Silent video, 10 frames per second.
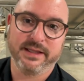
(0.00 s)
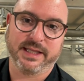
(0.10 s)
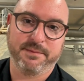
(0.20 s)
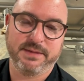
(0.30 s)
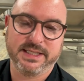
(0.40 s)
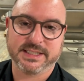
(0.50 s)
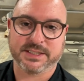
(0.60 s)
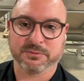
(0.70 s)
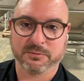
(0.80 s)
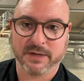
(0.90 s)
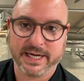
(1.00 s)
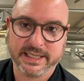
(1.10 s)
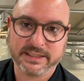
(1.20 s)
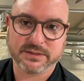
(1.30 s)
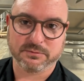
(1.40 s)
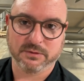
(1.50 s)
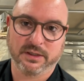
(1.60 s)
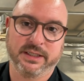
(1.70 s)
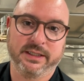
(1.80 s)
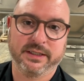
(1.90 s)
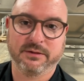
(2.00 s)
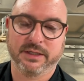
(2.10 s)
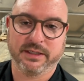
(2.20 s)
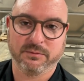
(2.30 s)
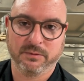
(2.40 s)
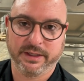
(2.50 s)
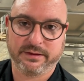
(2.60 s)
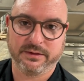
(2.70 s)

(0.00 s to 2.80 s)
That means it's ready to run and integrate with